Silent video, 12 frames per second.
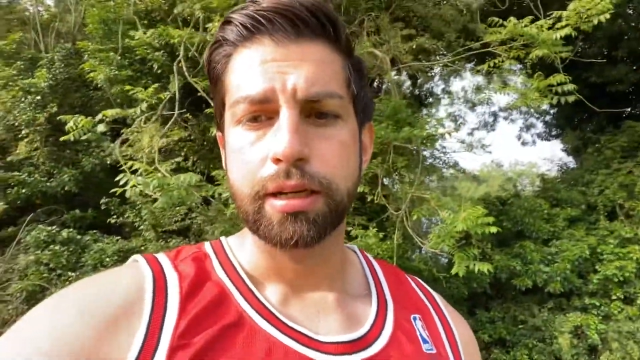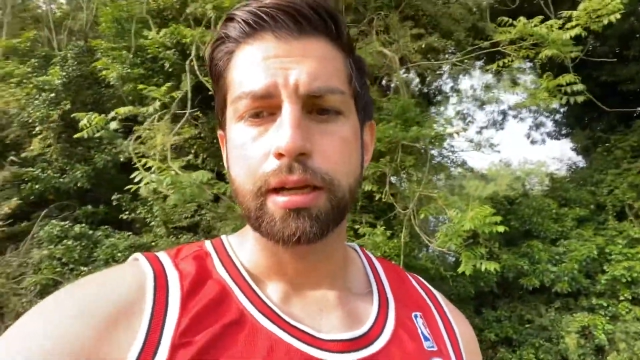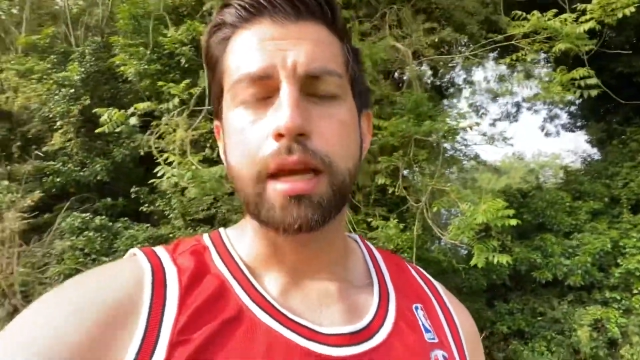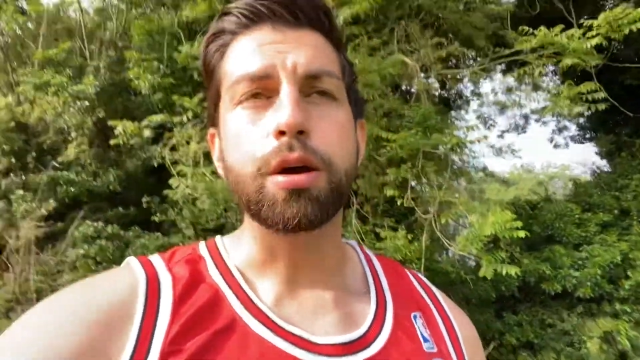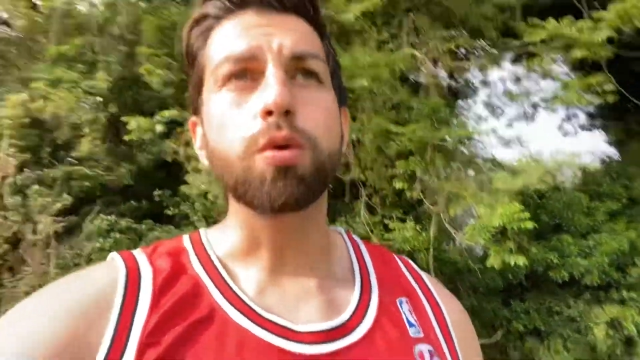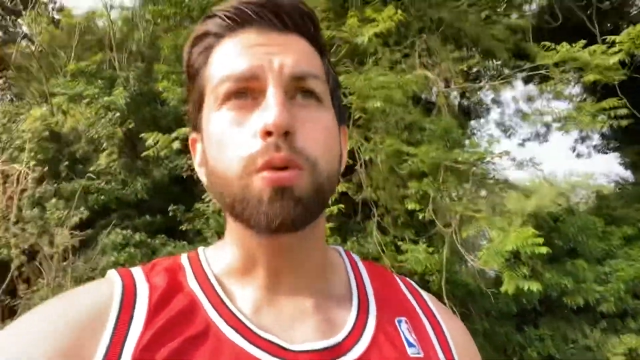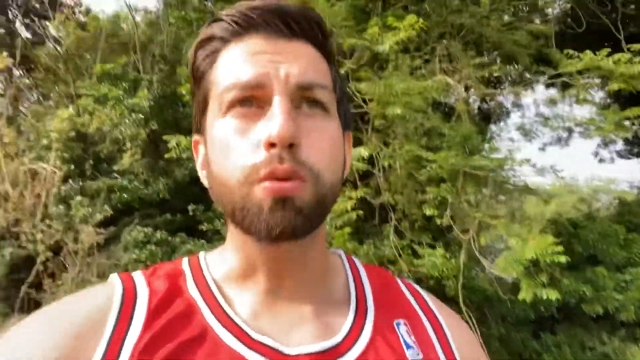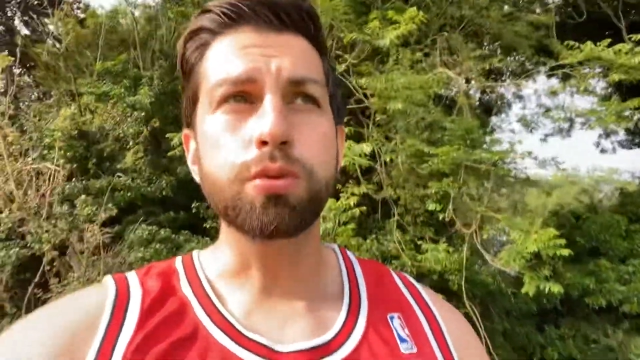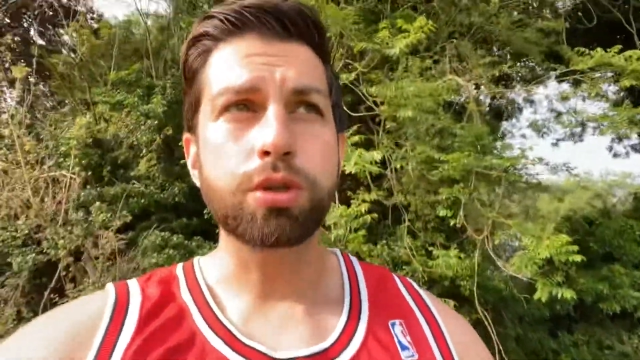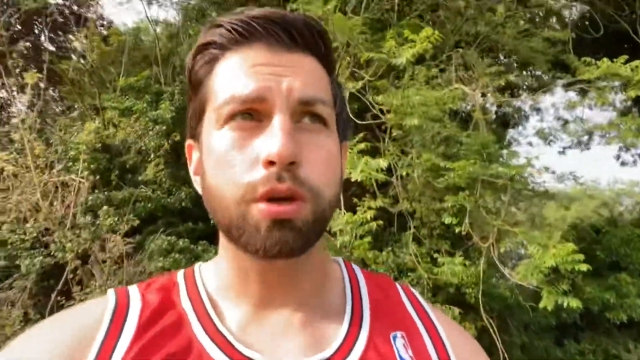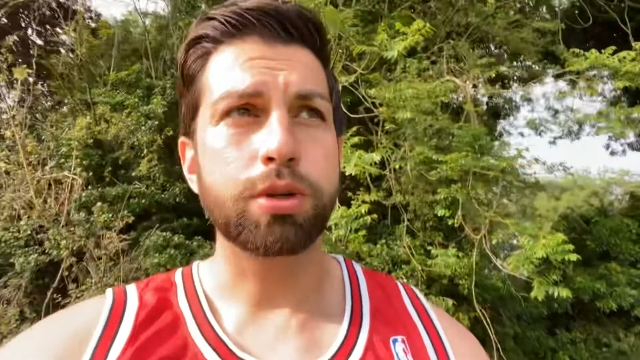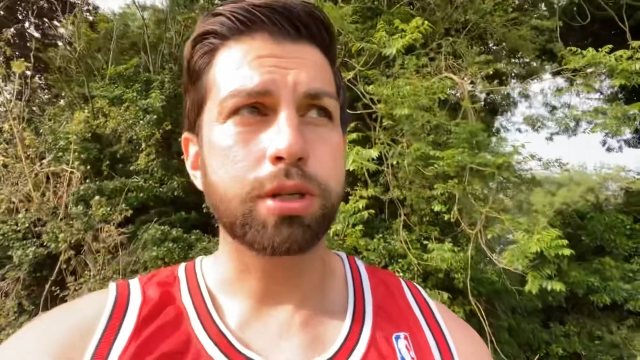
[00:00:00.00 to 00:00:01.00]
It
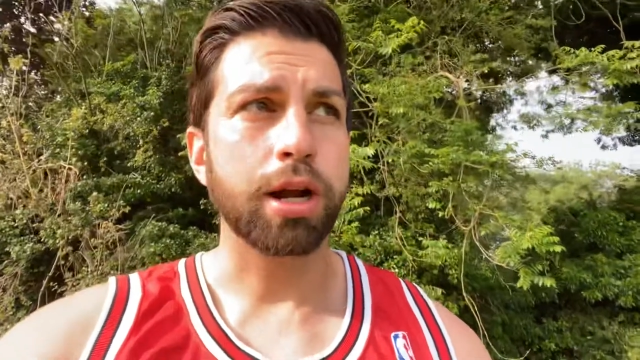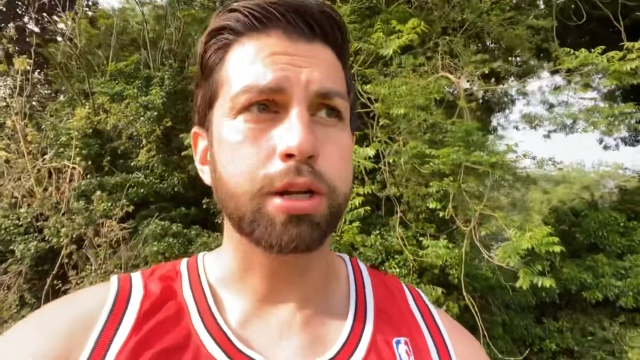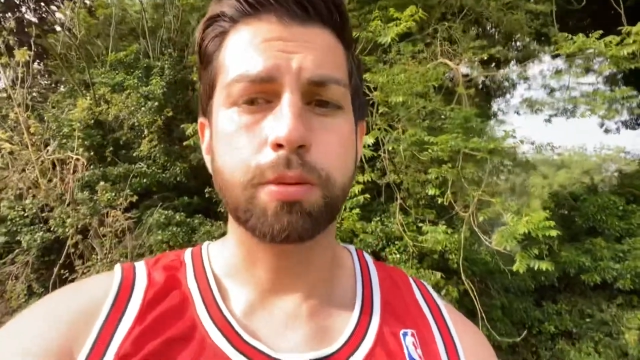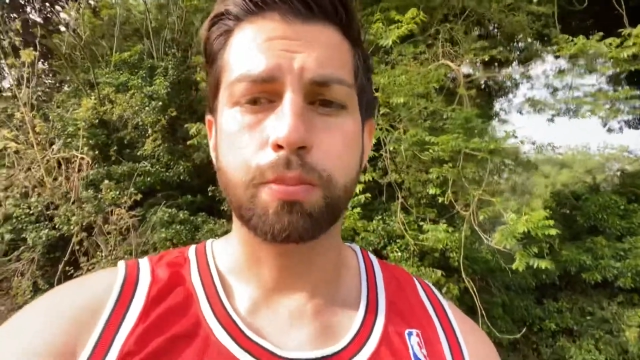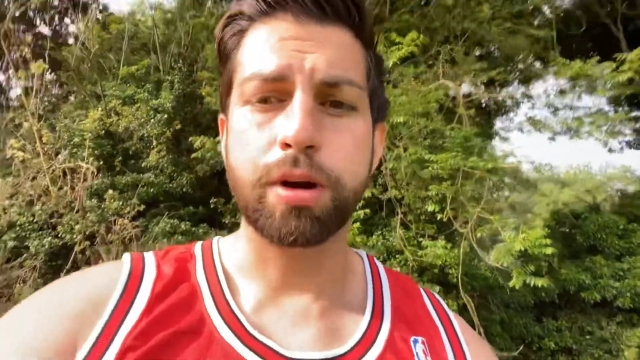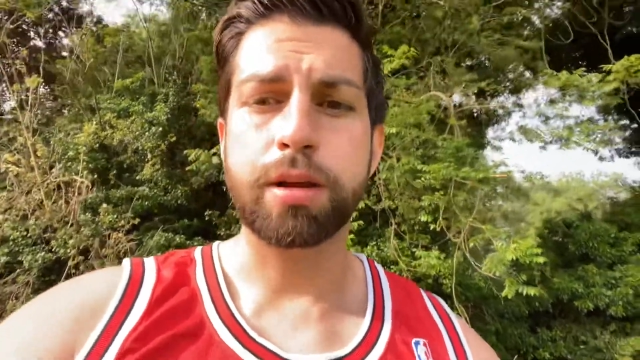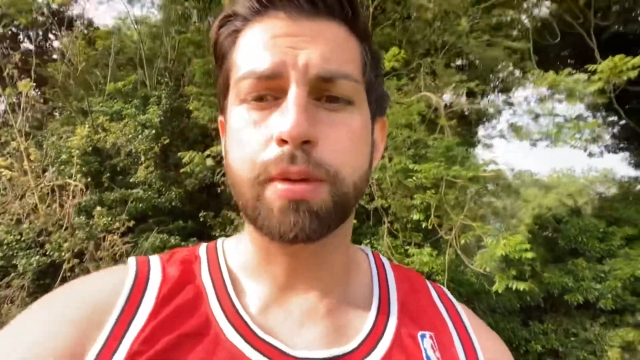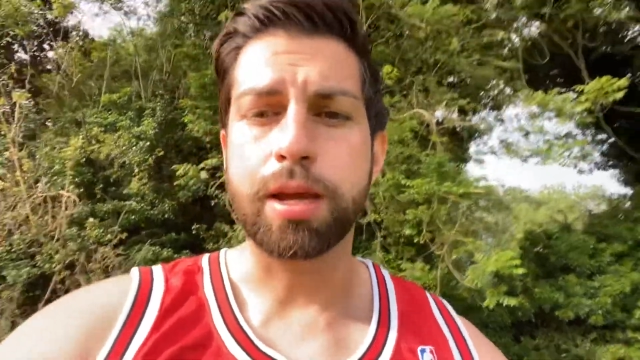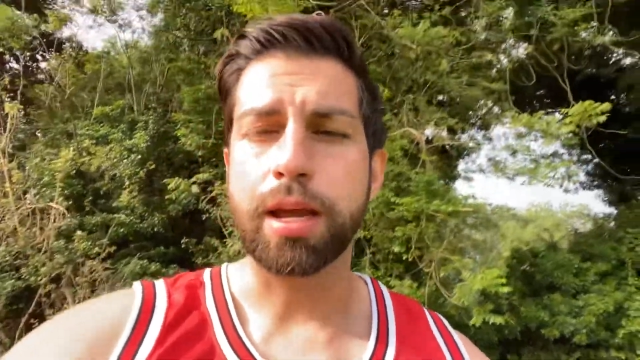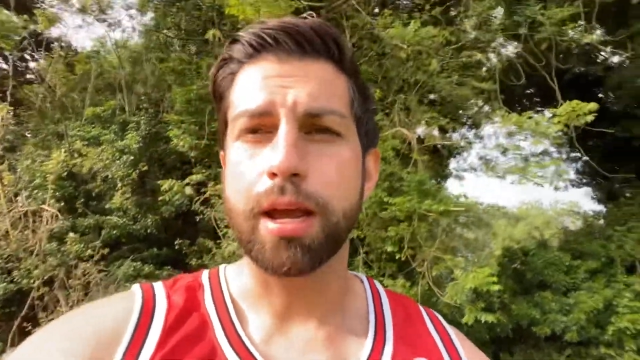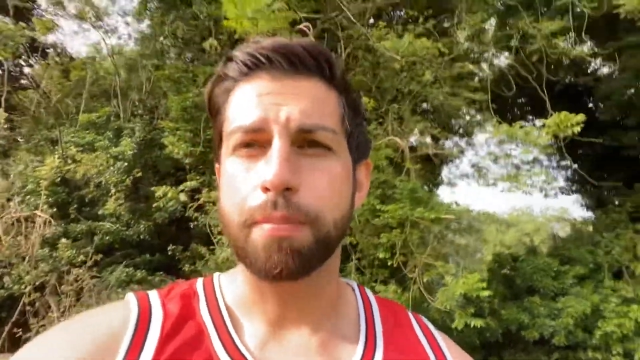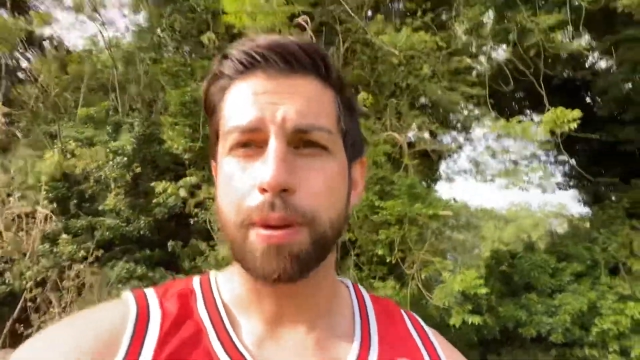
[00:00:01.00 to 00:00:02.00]
also started to bring
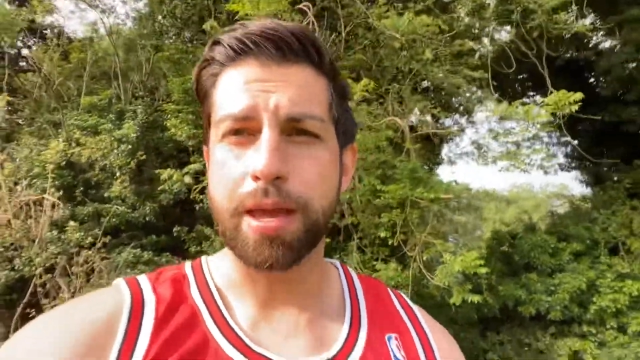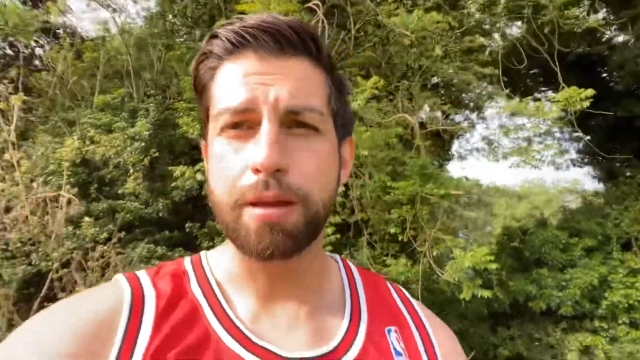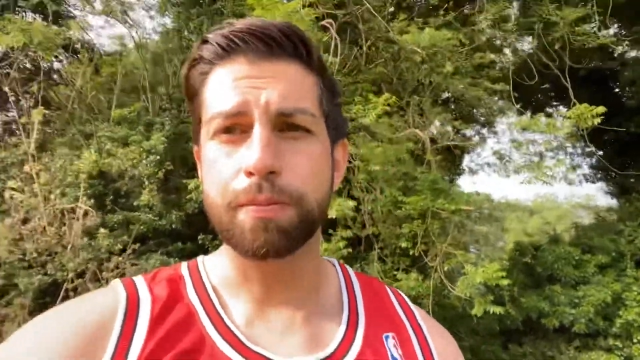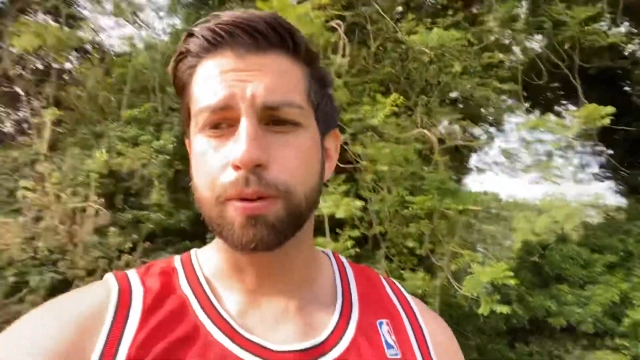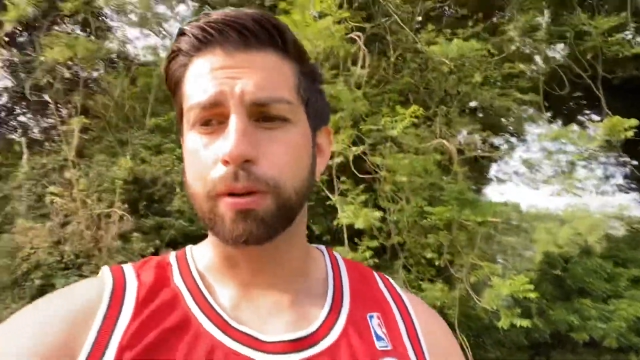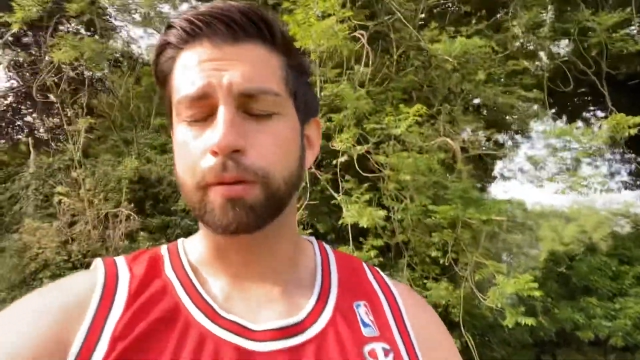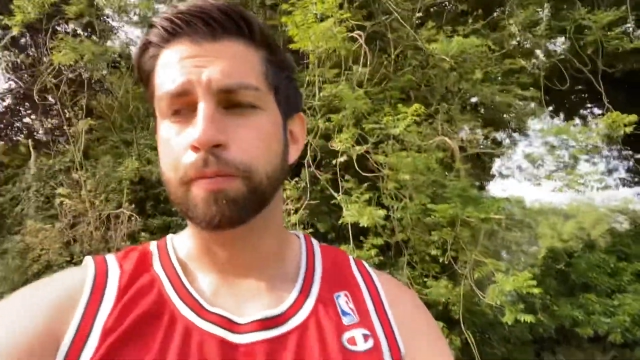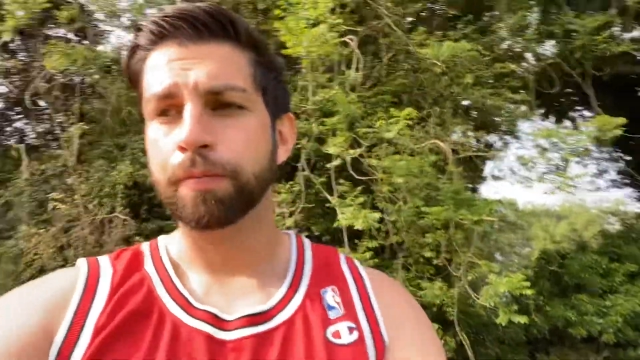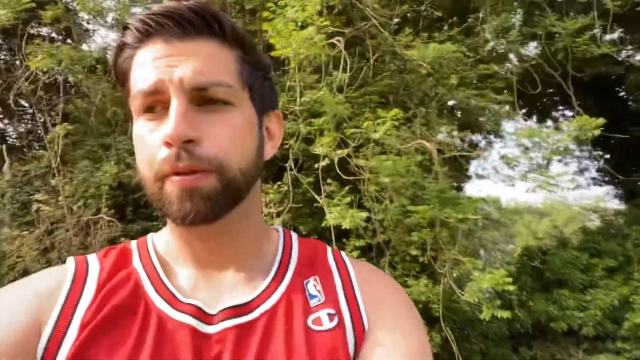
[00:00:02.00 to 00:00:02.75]
me people